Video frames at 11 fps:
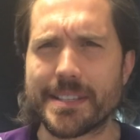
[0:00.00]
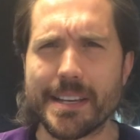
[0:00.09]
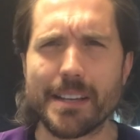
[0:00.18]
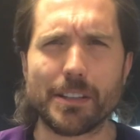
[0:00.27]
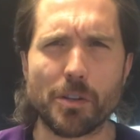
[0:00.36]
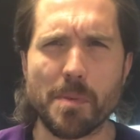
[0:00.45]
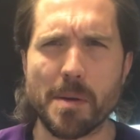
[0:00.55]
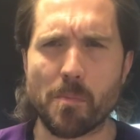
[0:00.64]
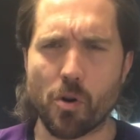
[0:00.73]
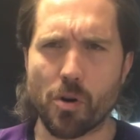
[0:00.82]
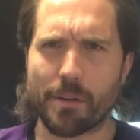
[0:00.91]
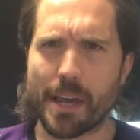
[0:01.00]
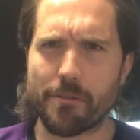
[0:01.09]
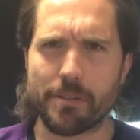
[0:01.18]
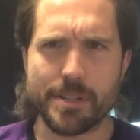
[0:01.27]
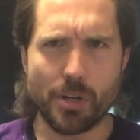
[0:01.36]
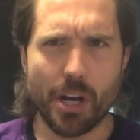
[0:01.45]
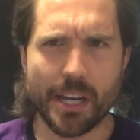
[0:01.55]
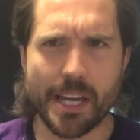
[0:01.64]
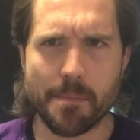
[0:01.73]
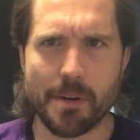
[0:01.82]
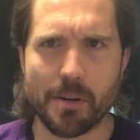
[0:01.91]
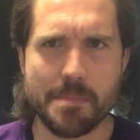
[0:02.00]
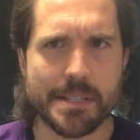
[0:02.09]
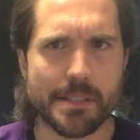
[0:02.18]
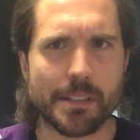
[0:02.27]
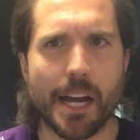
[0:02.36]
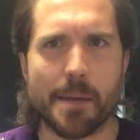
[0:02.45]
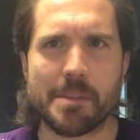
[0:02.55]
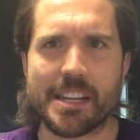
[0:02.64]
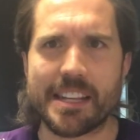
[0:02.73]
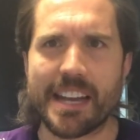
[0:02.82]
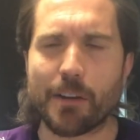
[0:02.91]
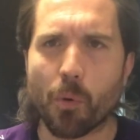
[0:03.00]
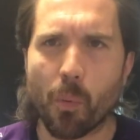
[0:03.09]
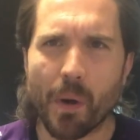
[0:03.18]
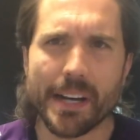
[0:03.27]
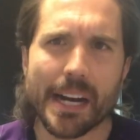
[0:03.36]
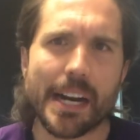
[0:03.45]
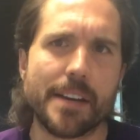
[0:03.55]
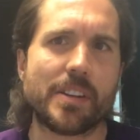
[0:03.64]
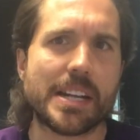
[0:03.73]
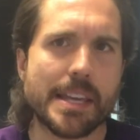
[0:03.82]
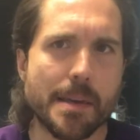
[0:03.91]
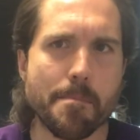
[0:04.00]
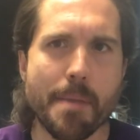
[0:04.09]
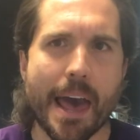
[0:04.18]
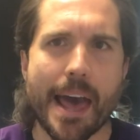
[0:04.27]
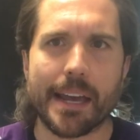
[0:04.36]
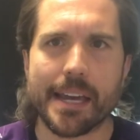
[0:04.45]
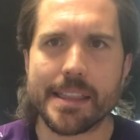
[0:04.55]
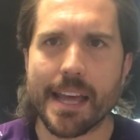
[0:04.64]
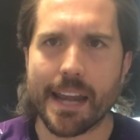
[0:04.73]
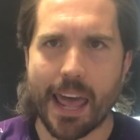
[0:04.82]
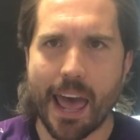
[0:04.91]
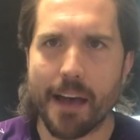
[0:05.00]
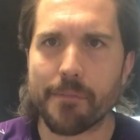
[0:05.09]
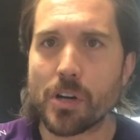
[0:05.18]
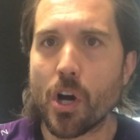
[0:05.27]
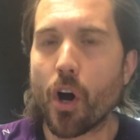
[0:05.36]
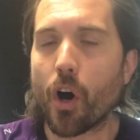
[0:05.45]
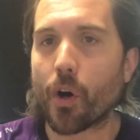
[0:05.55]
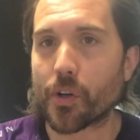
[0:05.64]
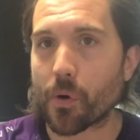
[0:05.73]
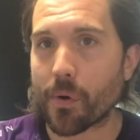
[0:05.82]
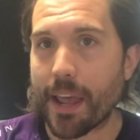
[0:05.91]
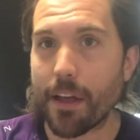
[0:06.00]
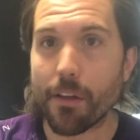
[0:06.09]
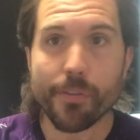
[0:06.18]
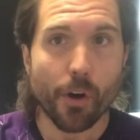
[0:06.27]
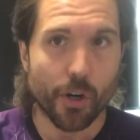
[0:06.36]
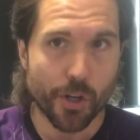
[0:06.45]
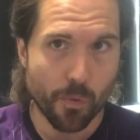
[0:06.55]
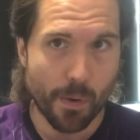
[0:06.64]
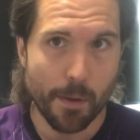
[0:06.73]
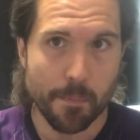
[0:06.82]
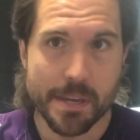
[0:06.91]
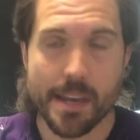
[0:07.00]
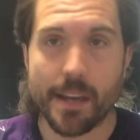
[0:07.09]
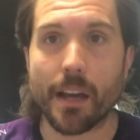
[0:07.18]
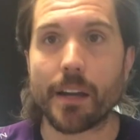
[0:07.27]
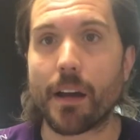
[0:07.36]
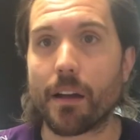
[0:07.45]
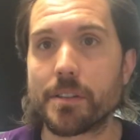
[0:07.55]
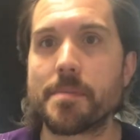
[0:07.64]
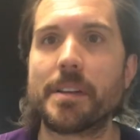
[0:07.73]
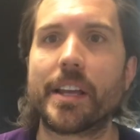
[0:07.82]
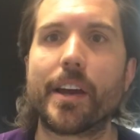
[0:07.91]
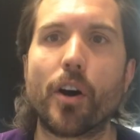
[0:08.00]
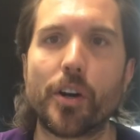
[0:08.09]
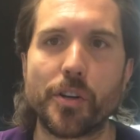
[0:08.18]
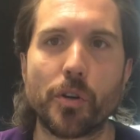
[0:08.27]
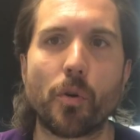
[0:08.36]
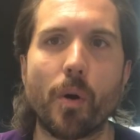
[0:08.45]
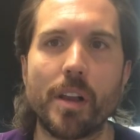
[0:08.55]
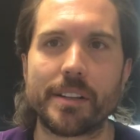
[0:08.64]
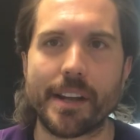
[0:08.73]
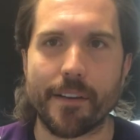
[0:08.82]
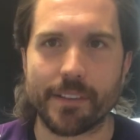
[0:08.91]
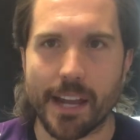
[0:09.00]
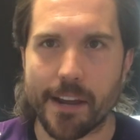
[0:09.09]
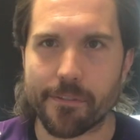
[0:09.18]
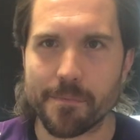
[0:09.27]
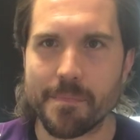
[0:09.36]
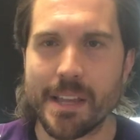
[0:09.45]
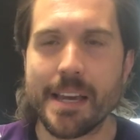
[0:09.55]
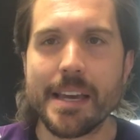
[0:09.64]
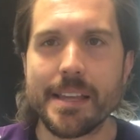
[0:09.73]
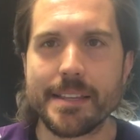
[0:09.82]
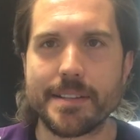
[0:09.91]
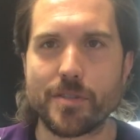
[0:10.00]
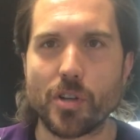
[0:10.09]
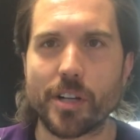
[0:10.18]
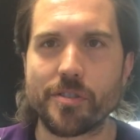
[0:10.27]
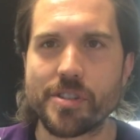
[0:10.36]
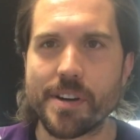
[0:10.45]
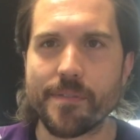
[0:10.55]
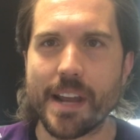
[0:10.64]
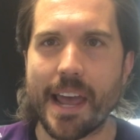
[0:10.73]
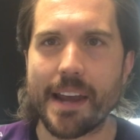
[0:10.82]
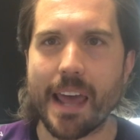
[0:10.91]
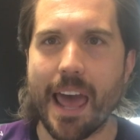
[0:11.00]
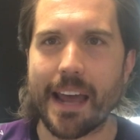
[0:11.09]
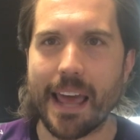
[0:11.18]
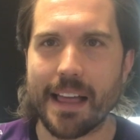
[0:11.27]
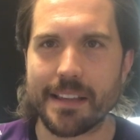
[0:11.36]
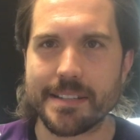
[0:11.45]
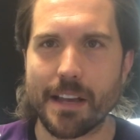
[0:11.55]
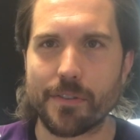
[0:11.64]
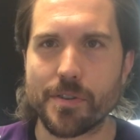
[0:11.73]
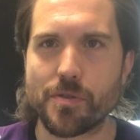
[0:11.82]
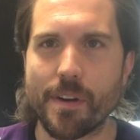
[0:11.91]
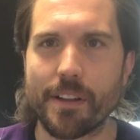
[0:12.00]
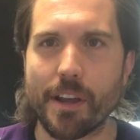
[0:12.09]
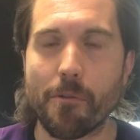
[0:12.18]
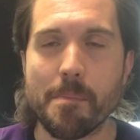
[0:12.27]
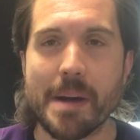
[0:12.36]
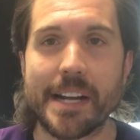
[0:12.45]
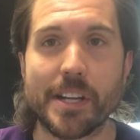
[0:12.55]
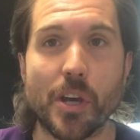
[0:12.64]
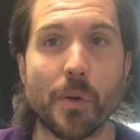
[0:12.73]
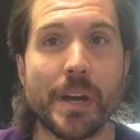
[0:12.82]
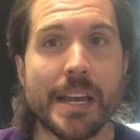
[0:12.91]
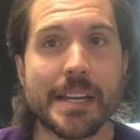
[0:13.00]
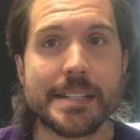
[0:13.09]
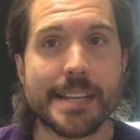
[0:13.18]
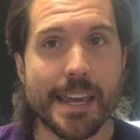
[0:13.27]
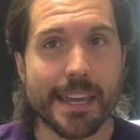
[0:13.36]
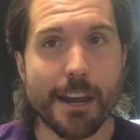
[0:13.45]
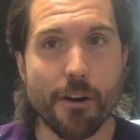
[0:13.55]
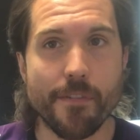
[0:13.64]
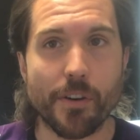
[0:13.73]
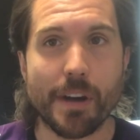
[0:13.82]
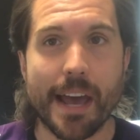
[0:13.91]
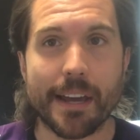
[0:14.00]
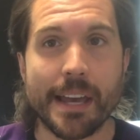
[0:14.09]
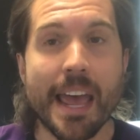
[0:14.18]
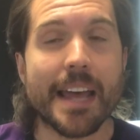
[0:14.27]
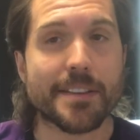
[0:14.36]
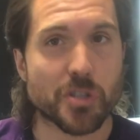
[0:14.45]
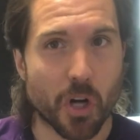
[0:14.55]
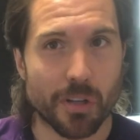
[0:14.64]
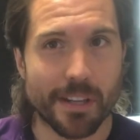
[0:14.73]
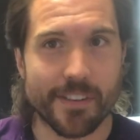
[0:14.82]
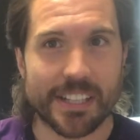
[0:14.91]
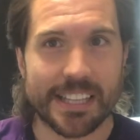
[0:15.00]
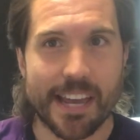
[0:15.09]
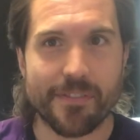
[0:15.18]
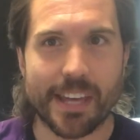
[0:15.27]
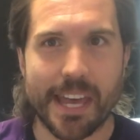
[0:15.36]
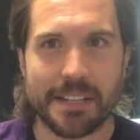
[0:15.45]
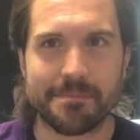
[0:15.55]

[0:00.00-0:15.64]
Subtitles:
see a little bit more, okay, well, he's talking about a misalignment in the neck. Well, what kind of an impact can that have on your health, on your well-being, and ultimately on your quality of life? This is Dr. Jeffrey Hanna at Atlas Health Australia reminding you, take care of your neck and start living life again.